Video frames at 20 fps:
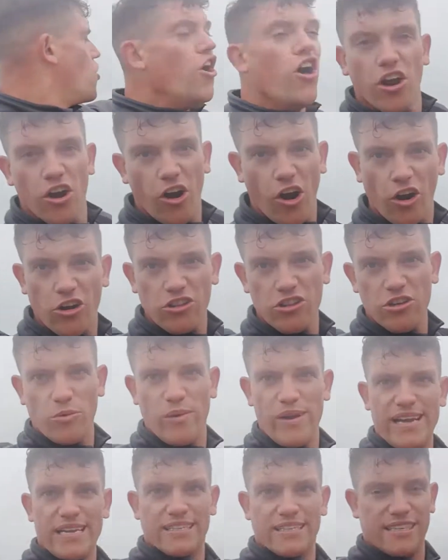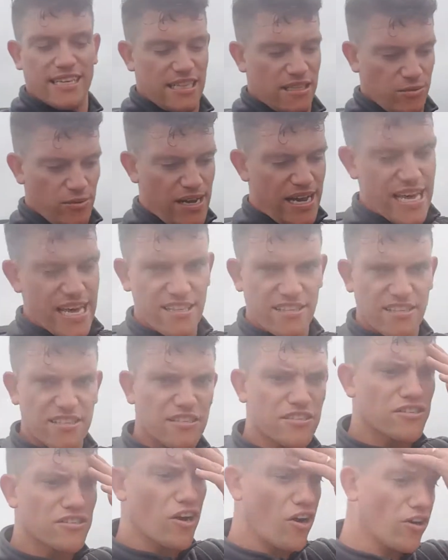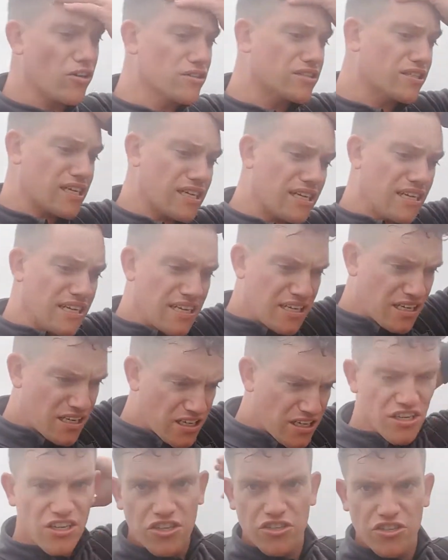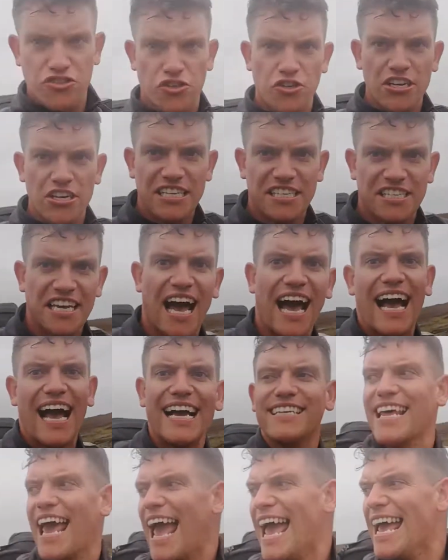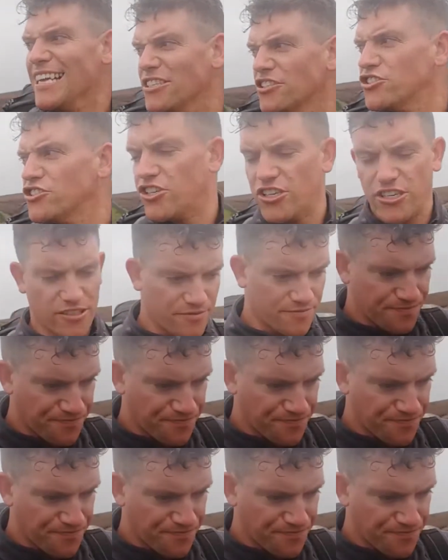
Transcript: Along the Weardale Way. This is called Sunnyside Edge.